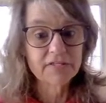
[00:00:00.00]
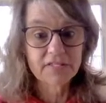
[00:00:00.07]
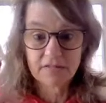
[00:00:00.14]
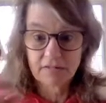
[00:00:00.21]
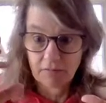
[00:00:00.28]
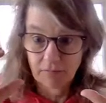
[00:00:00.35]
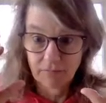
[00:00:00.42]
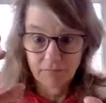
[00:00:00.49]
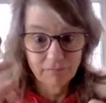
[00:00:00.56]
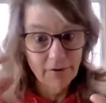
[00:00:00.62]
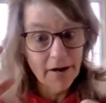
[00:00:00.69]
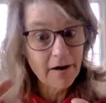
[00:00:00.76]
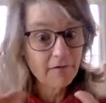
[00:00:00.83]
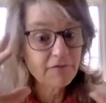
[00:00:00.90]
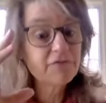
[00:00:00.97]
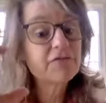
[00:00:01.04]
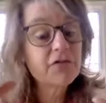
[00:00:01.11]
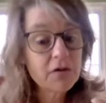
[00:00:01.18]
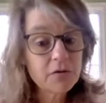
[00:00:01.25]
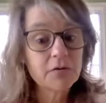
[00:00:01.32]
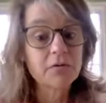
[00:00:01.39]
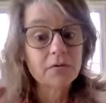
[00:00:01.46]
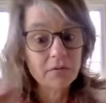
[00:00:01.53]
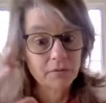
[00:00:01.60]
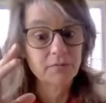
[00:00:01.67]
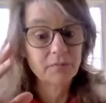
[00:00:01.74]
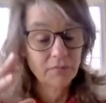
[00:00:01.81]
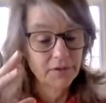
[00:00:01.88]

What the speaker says: It's the rare few,